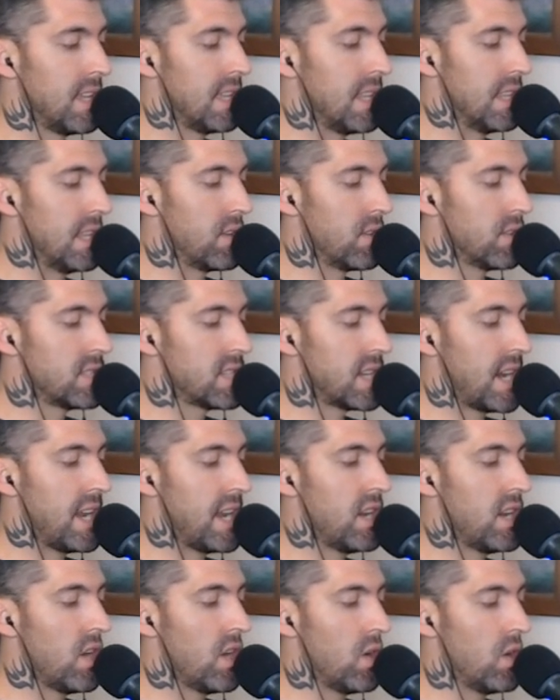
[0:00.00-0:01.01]
Little did I
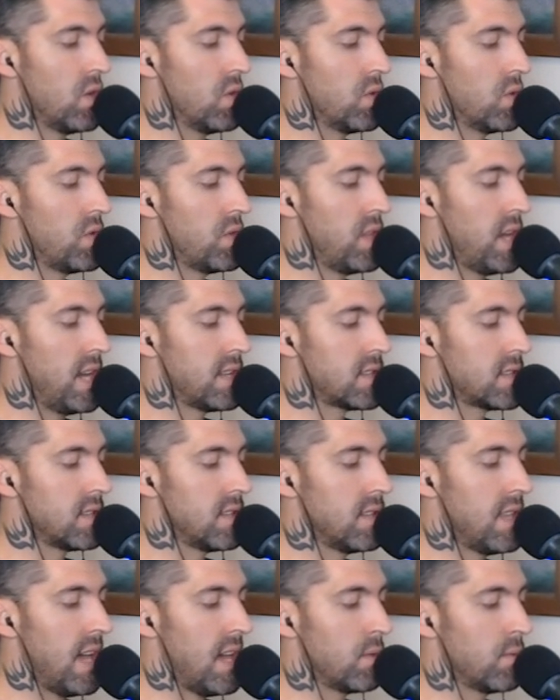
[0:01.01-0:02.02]
know that
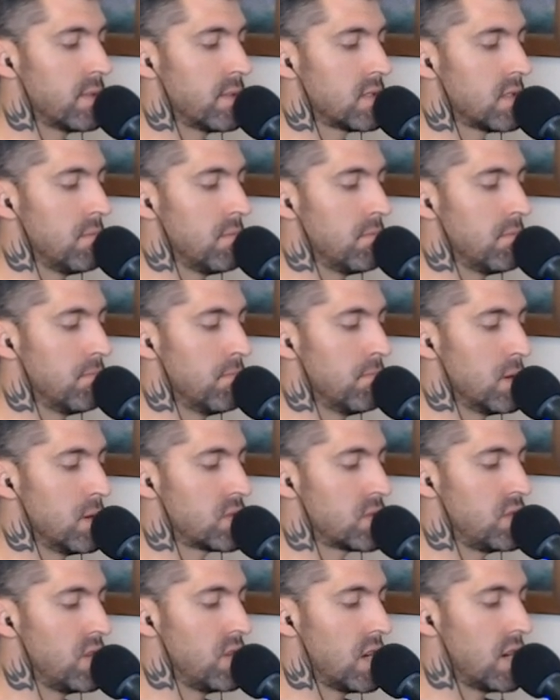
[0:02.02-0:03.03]
that was the
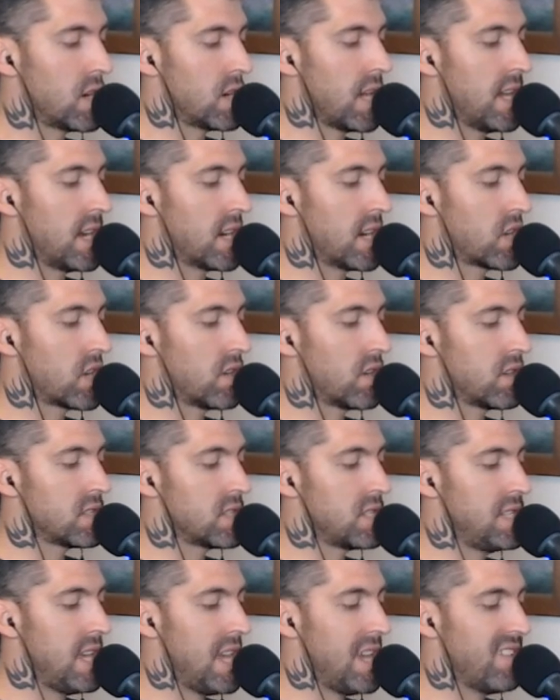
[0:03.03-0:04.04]
most dark and
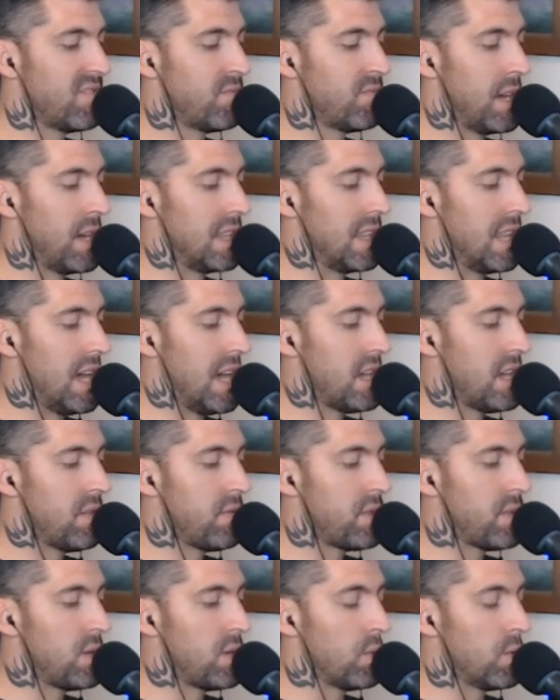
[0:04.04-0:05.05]
accursed day of my
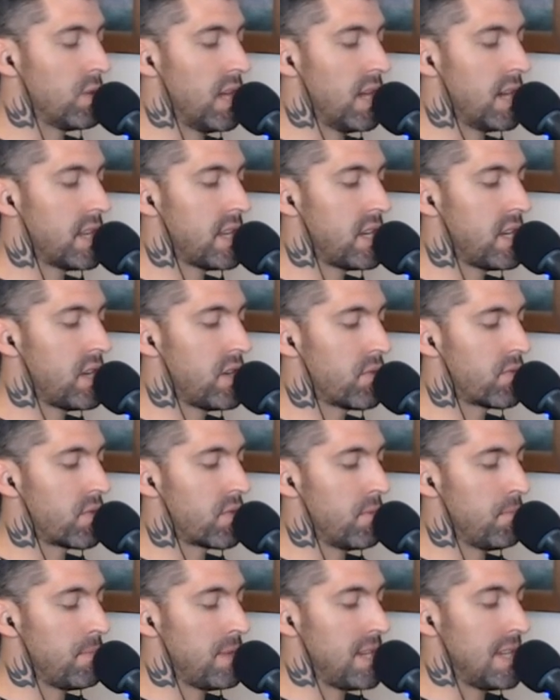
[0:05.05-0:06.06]
life. You will not hear
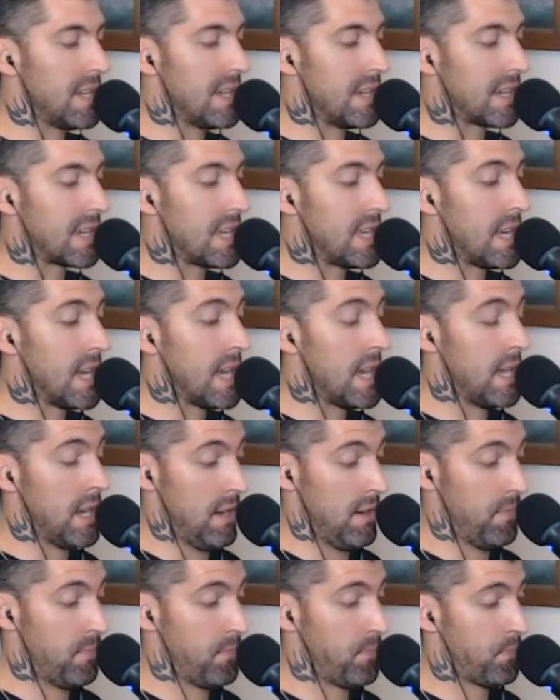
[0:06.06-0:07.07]
from me again.